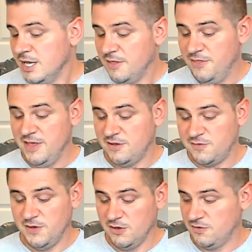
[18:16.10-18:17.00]
This
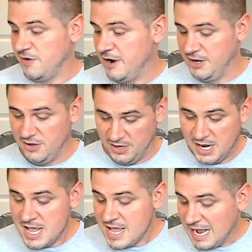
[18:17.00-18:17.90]
feels very
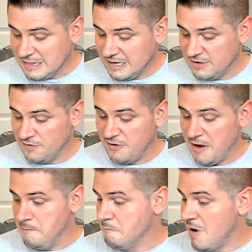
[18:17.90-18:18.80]
good. I think it has a
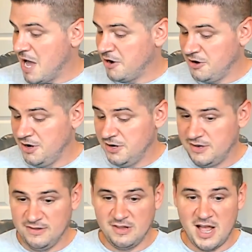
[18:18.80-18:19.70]
very modern
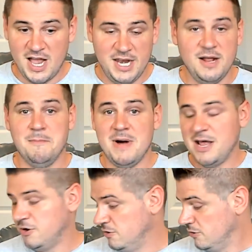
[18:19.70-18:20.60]
design, a
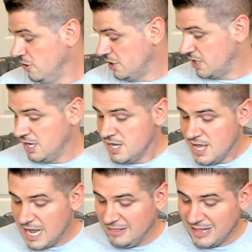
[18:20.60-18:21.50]
modern look.
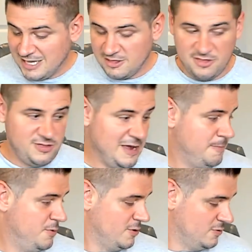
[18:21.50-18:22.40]
I like the
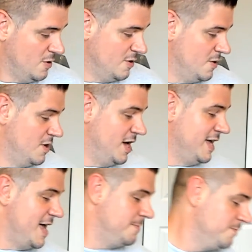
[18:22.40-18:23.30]
ThinkBook logo. Again,